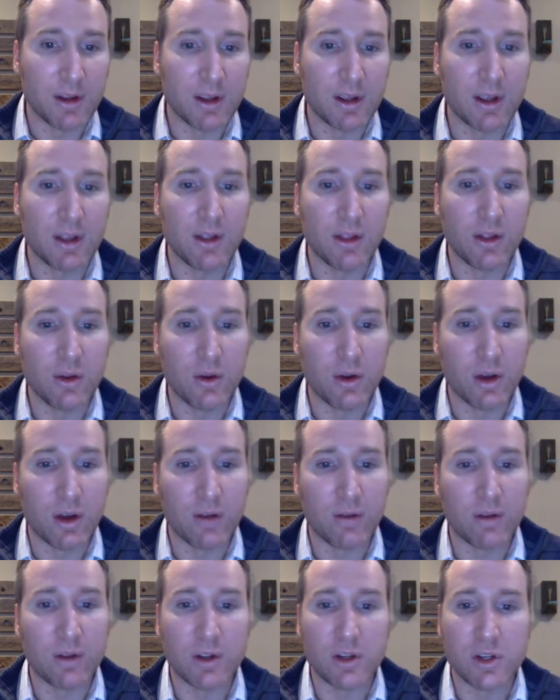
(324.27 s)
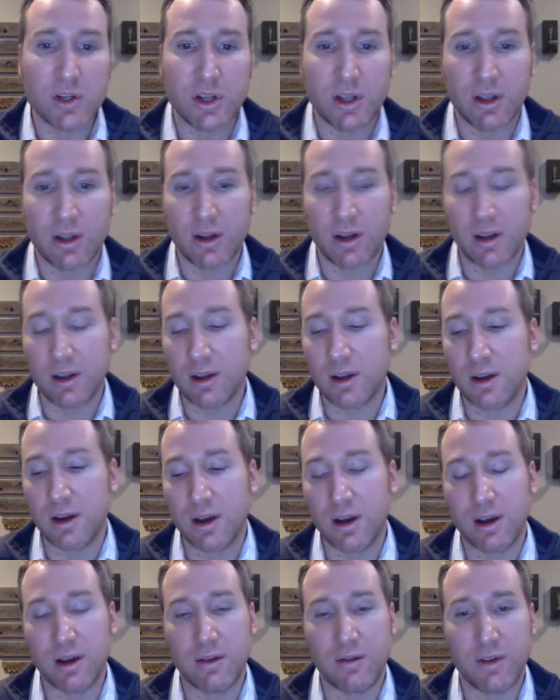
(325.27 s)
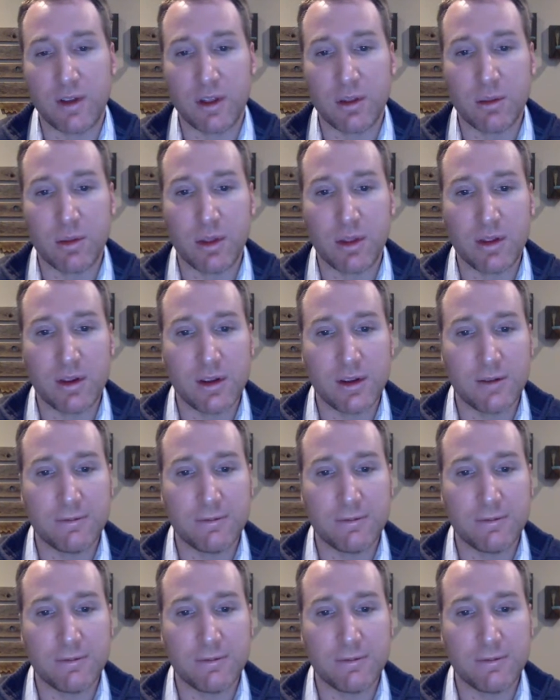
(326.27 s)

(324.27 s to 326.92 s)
and low confidentiality and high availability.